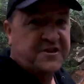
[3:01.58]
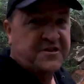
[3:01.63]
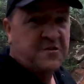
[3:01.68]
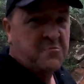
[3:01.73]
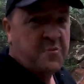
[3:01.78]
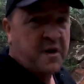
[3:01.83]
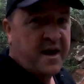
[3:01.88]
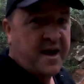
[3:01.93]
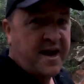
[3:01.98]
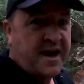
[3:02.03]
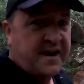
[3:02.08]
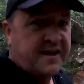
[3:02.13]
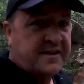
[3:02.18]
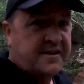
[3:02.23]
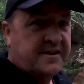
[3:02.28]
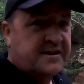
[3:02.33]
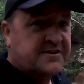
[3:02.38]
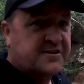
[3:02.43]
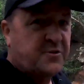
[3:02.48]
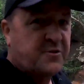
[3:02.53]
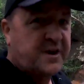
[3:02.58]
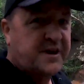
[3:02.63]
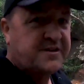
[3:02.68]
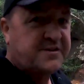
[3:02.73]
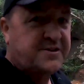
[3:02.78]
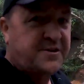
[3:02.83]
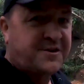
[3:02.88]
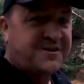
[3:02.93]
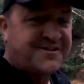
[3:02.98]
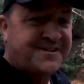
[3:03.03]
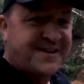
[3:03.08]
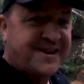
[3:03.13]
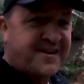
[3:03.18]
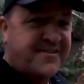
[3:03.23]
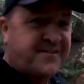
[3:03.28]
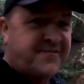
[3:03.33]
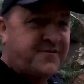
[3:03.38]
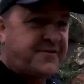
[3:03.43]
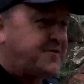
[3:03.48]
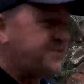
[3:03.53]
in the bag. It's always nice to get
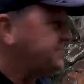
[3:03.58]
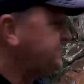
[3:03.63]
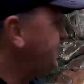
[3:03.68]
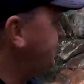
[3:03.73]
the first